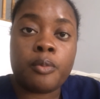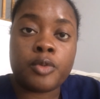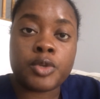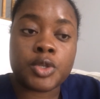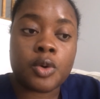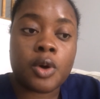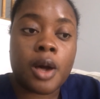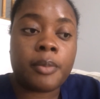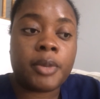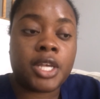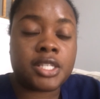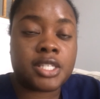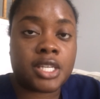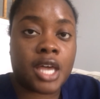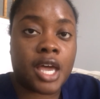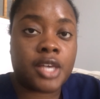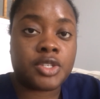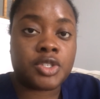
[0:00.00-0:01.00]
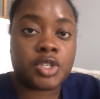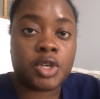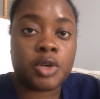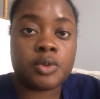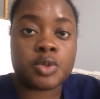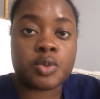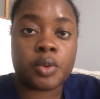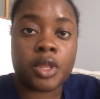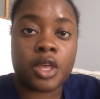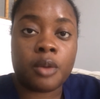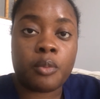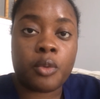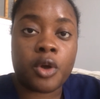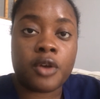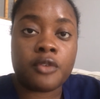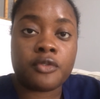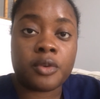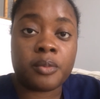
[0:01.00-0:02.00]
So coming into the ICU, it was really
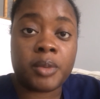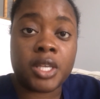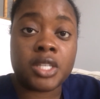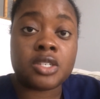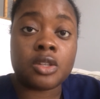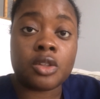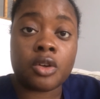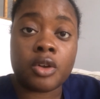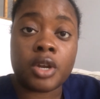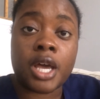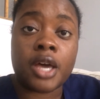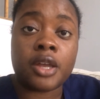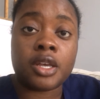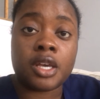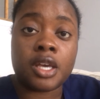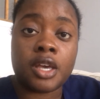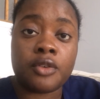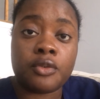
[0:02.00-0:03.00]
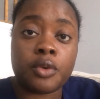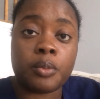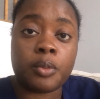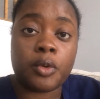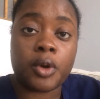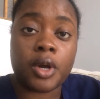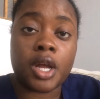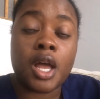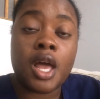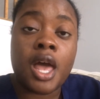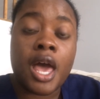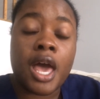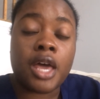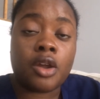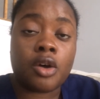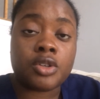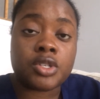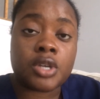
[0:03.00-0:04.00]
important for me to learn how to give report
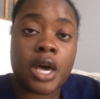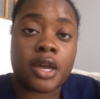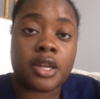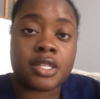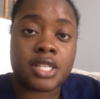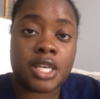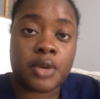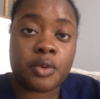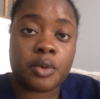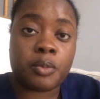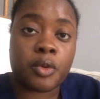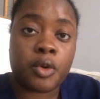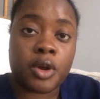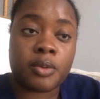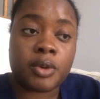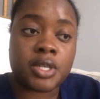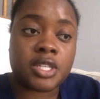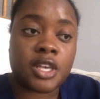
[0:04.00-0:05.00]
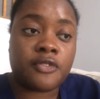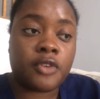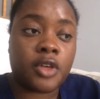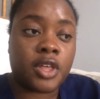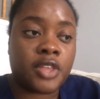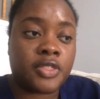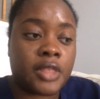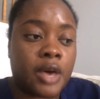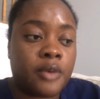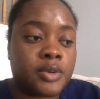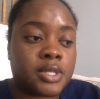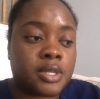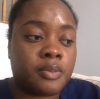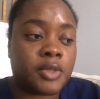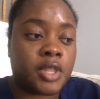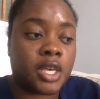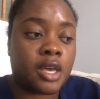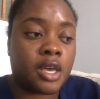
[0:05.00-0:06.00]
and also how to take report, because I felt like that was
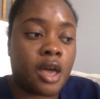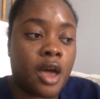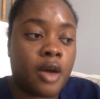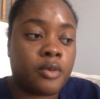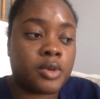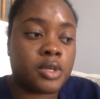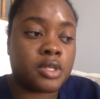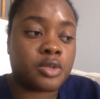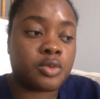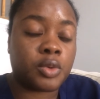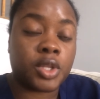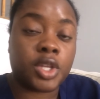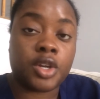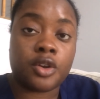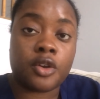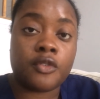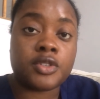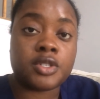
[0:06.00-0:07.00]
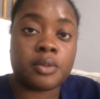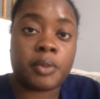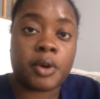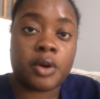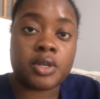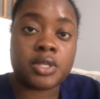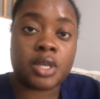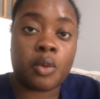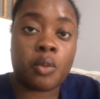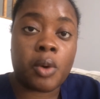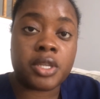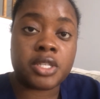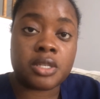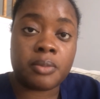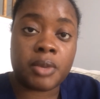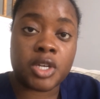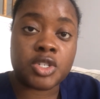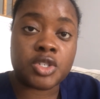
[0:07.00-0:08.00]
something I was really nervous about, because I wanted
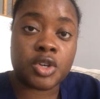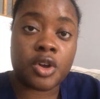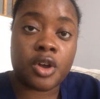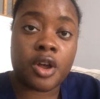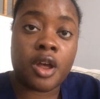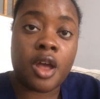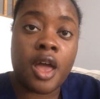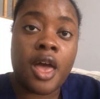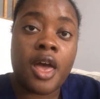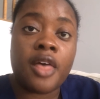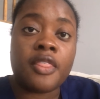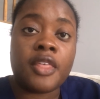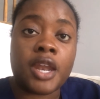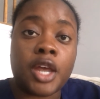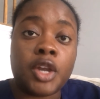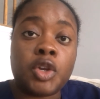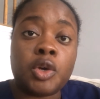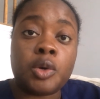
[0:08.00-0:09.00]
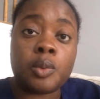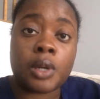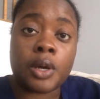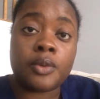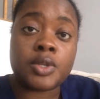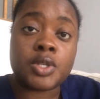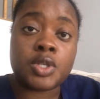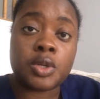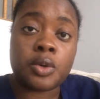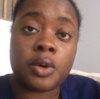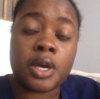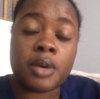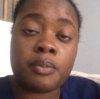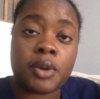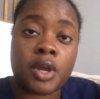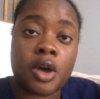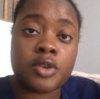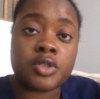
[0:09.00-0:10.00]
to make sure that I knew what I was doing,
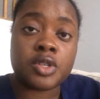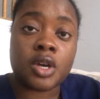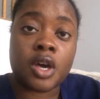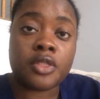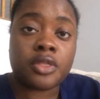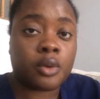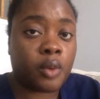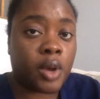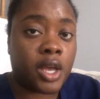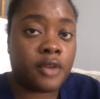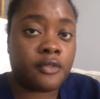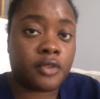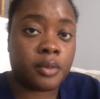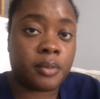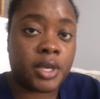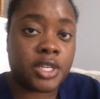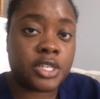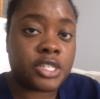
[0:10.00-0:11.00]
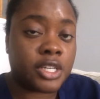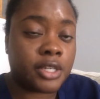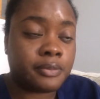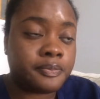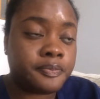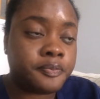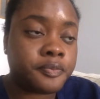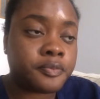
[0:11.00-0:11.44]
but I also got the right information.